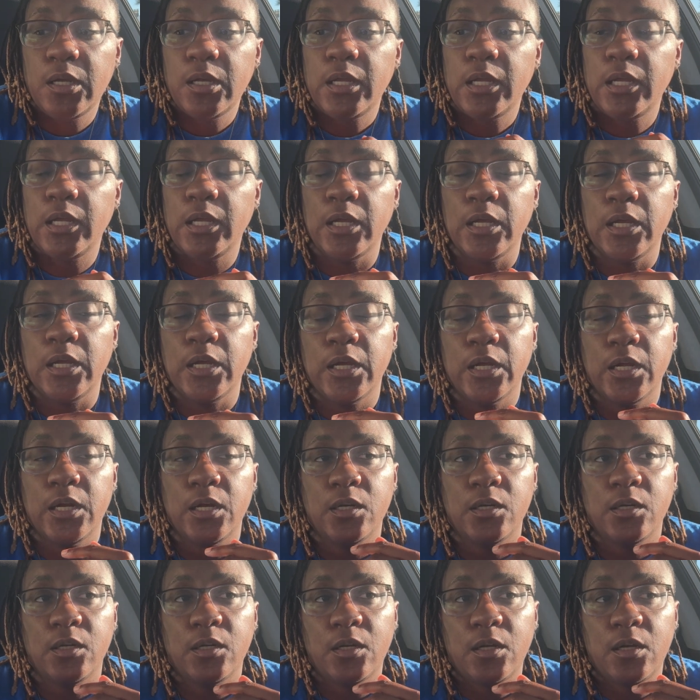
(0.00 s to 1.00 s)

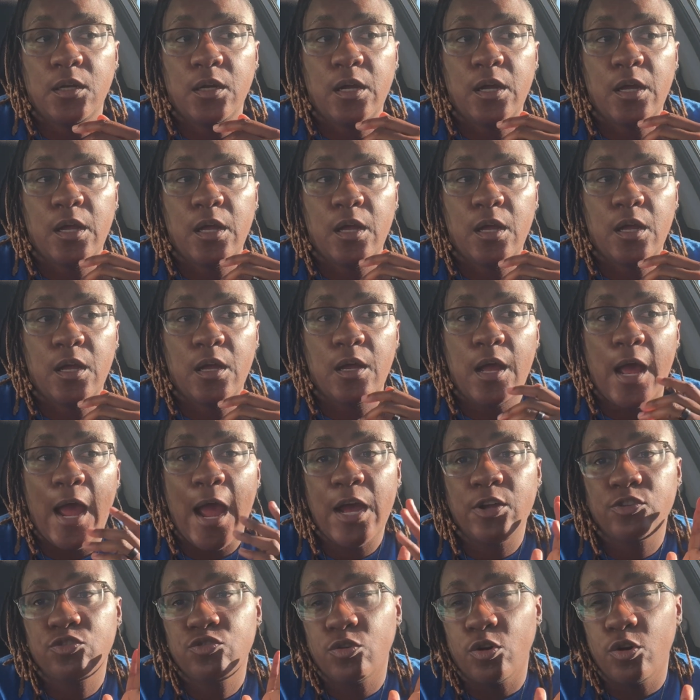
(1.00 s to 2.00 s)
And
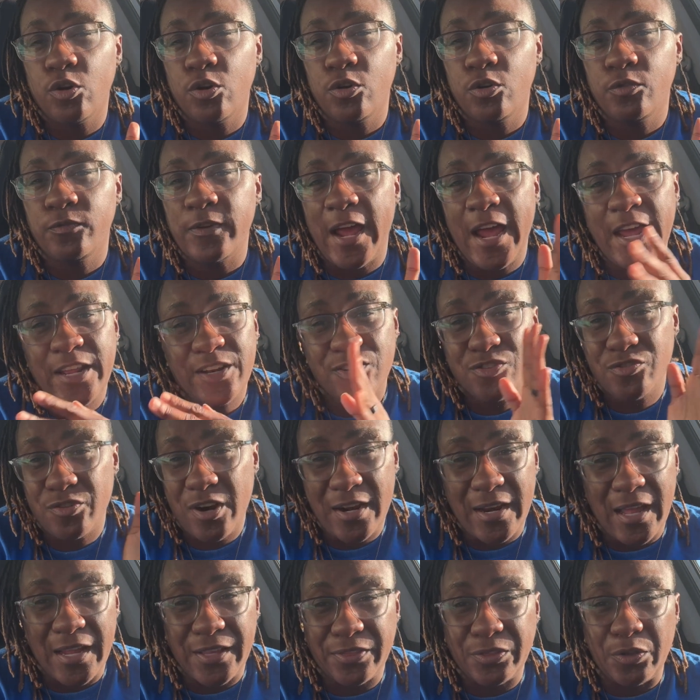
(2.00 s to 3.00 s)
I had to
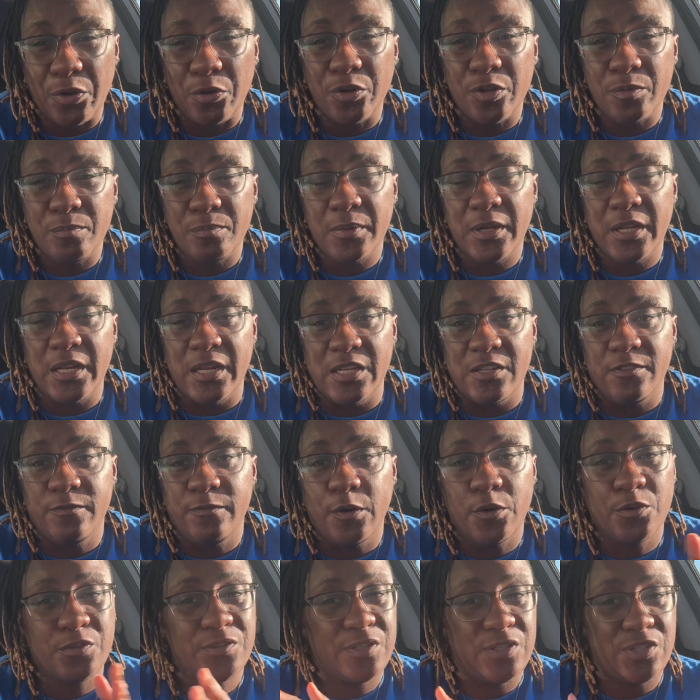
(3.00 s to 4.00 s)
drive like 30 minutes
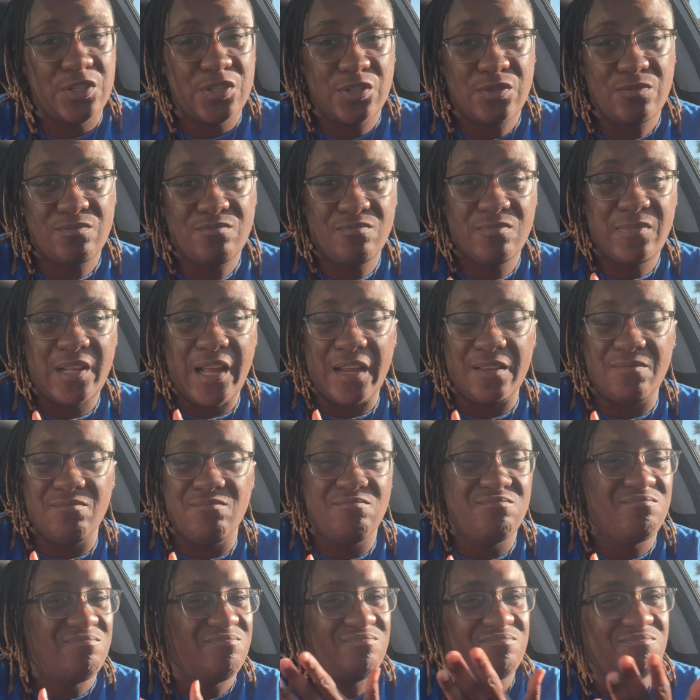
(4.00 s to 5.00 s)
versus like
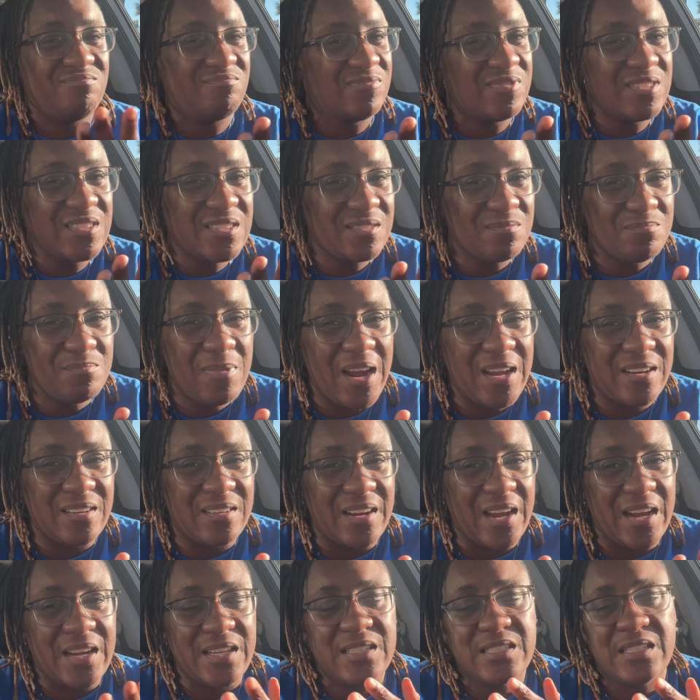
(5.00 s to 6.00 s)
about
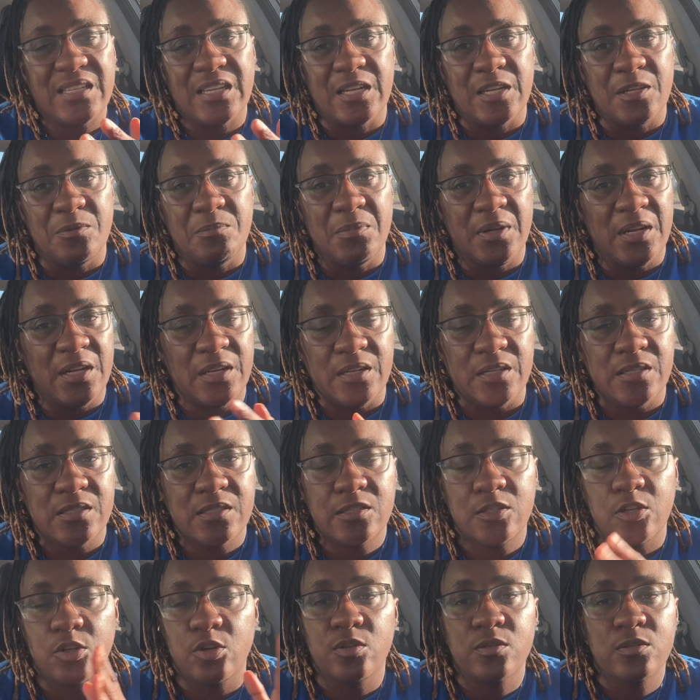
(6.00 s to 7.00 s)
19 minutes.
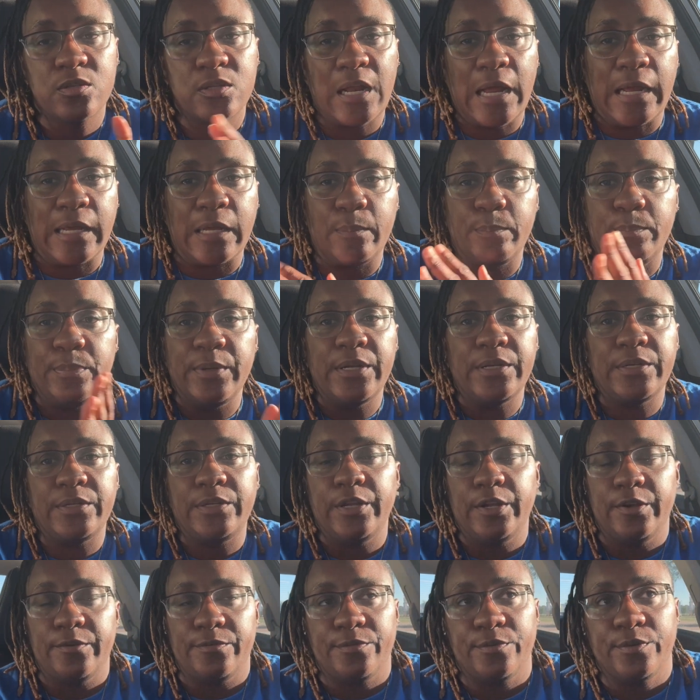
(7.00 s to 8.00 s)
So it was like a big
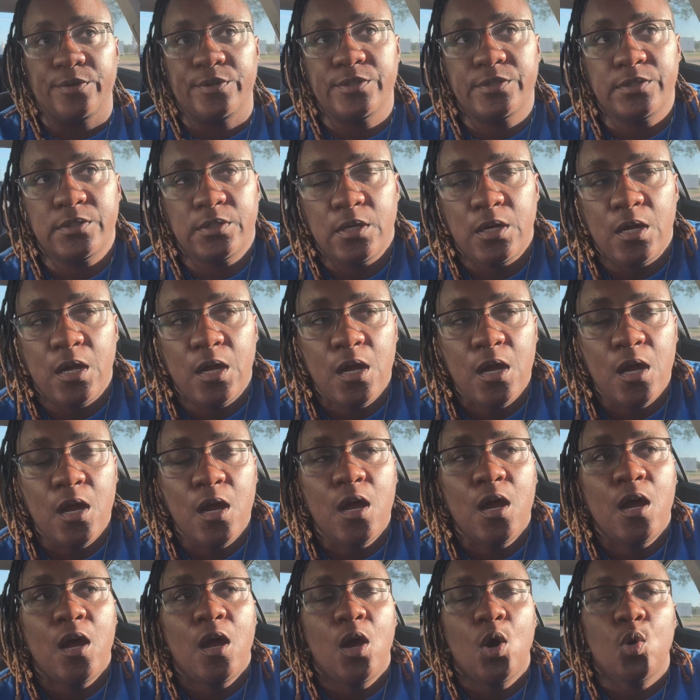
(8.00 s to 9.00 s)
difference.
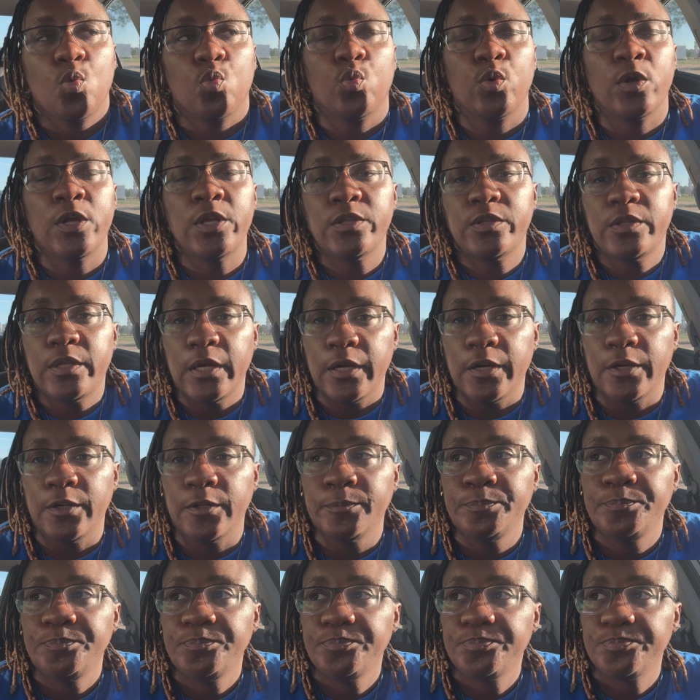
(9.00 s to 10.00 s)
Went
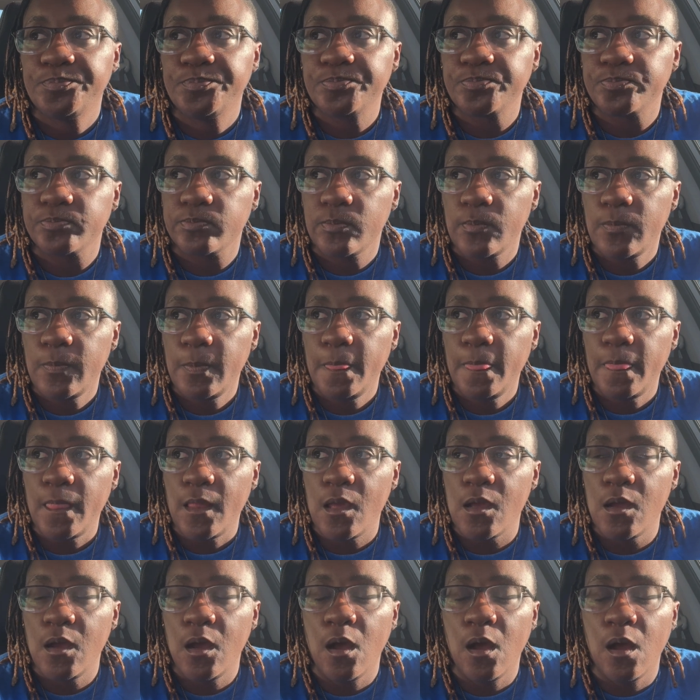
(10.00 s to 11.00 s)
there,
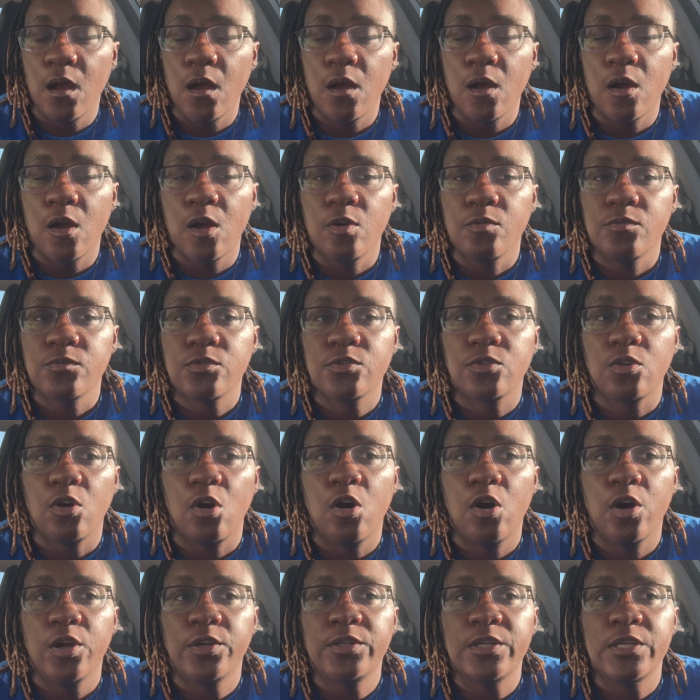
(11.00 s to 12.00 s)

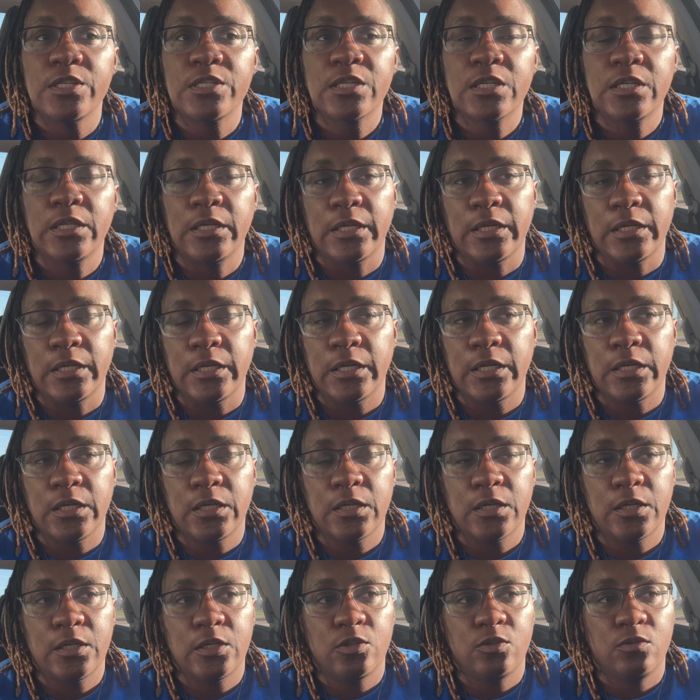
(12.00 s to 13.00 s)
started this clinic,
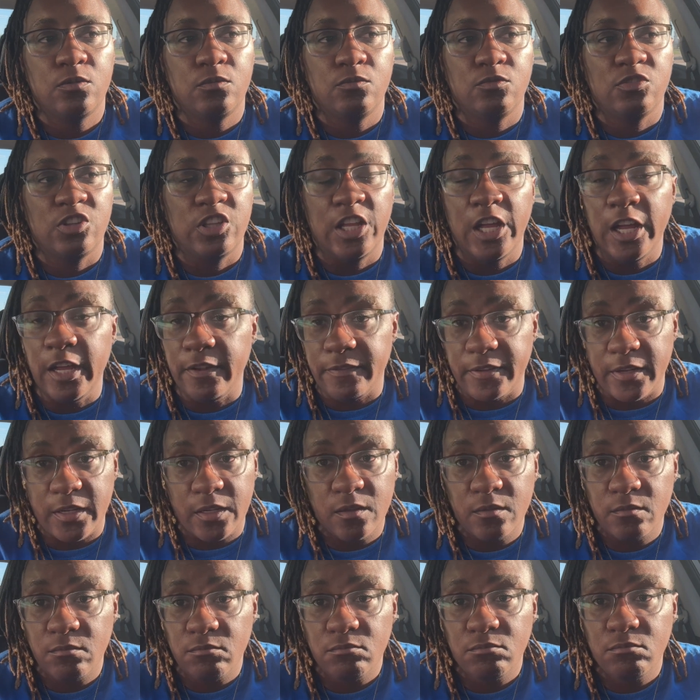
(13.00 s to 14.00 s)
love it.
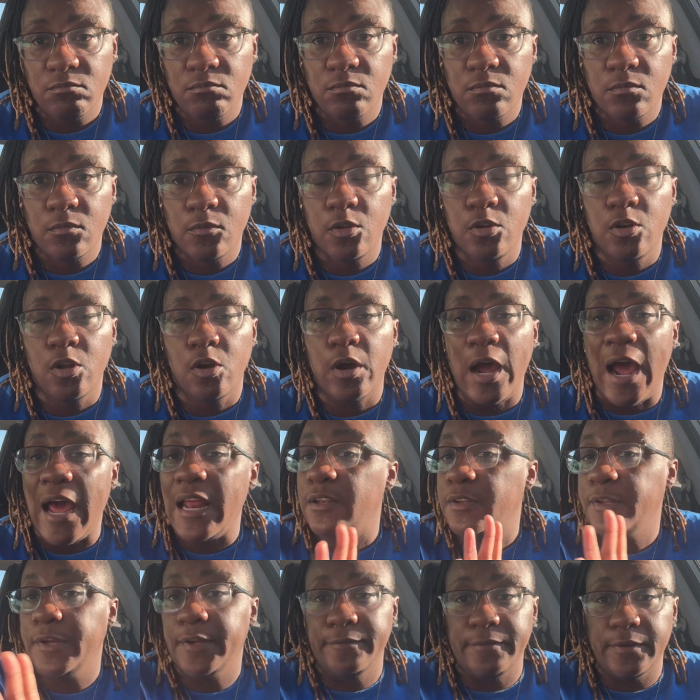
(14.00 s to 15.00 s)
You know, I
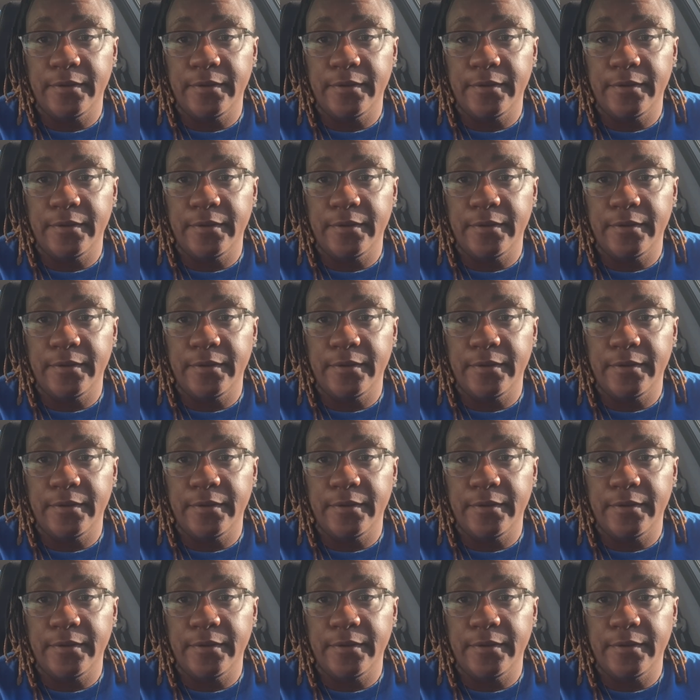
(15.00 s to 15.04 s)
love